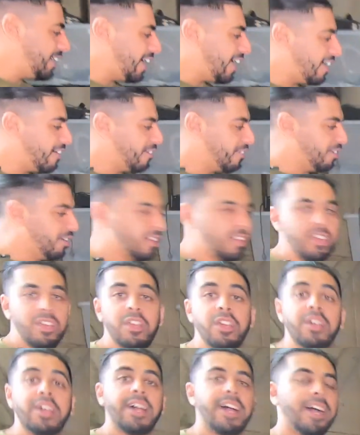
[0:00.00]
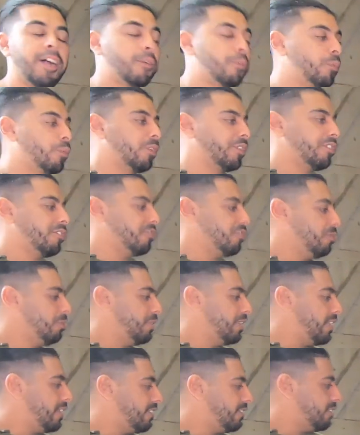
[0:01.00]
hawing what to do
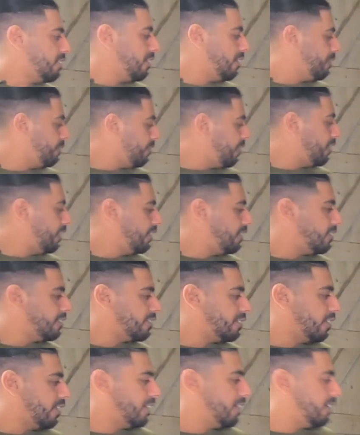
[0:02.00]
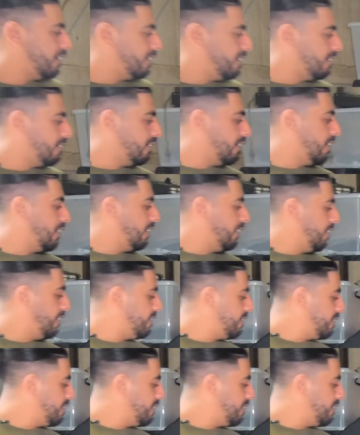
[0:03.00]
with it. So I finally decided, all right, let's